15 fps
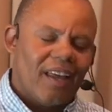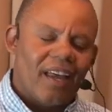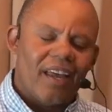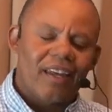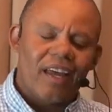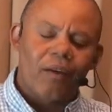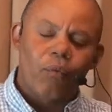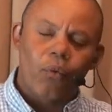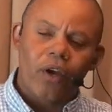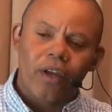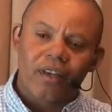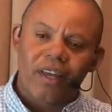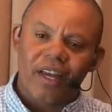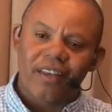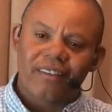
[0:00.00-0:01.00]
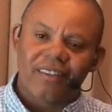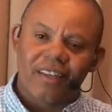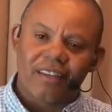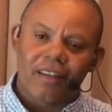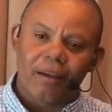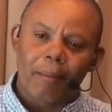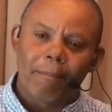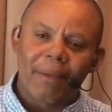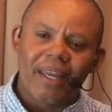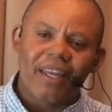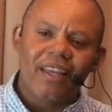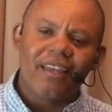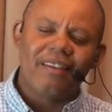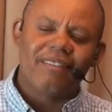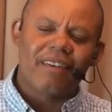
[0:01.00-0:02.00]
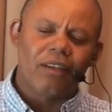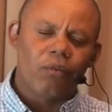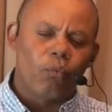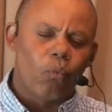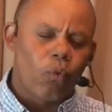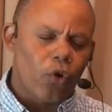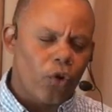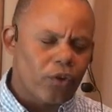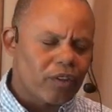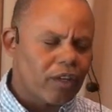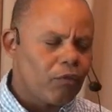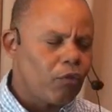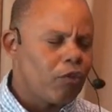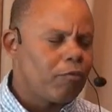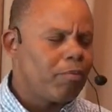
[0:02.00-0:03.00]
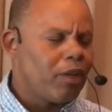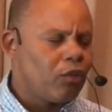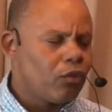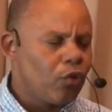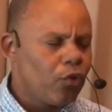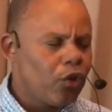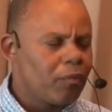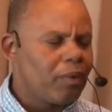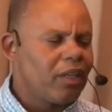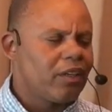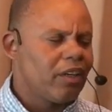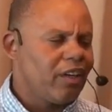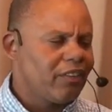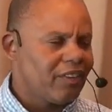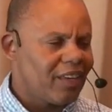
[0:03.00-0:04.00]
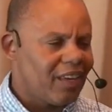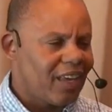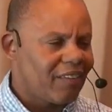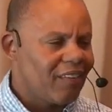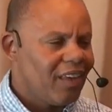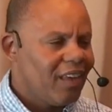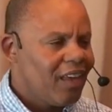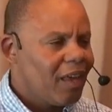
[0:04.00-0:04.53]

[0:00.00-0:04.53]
And I recognized that the amazing work that we've been doing because of that,